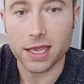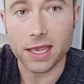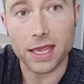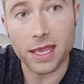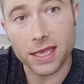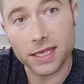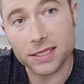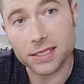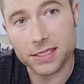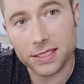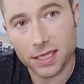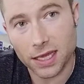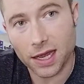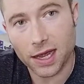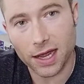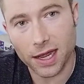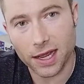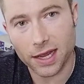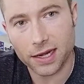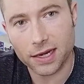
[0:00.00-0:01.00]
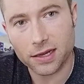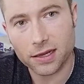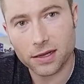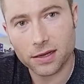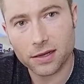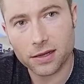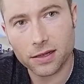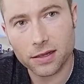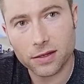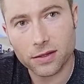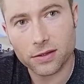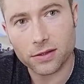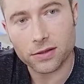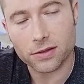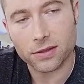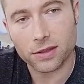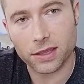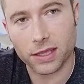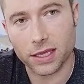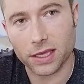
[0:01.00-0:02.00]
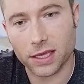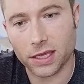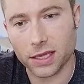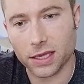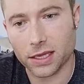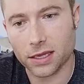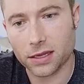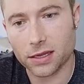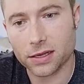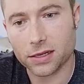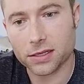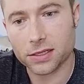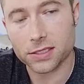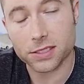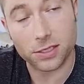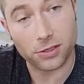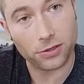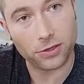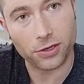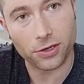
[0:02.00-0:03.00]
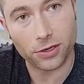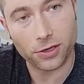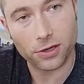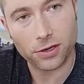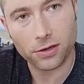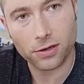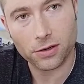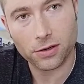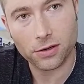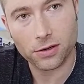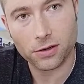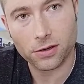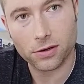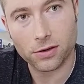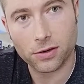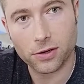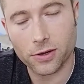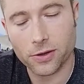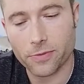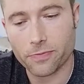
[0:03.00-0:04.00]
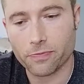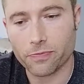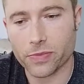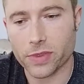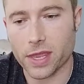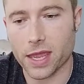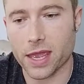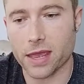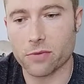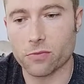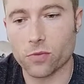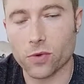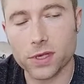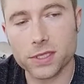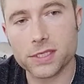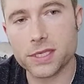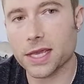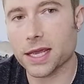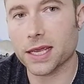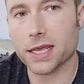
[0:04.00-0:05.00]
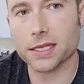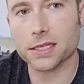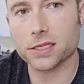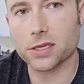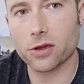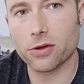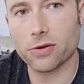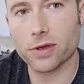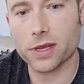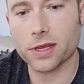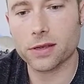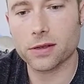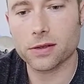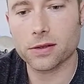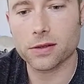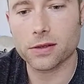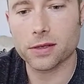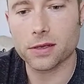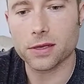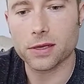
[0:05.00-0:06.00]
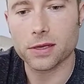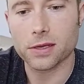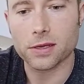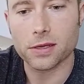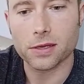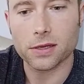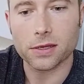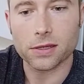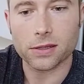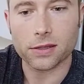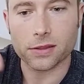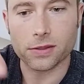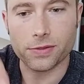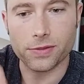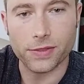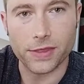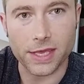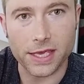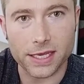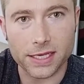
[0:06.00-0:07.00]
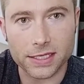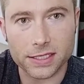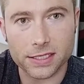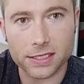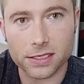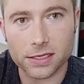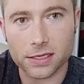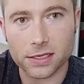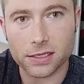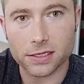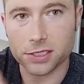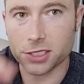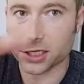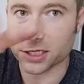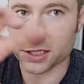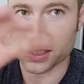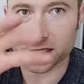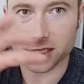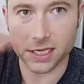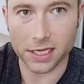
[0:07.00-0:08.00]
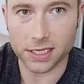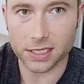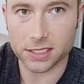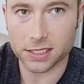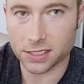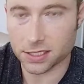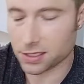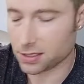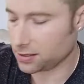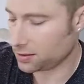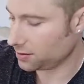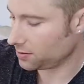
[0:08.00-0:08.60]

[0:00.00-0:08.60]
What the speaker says: inside the cylinder. And once that gets going, this just sits,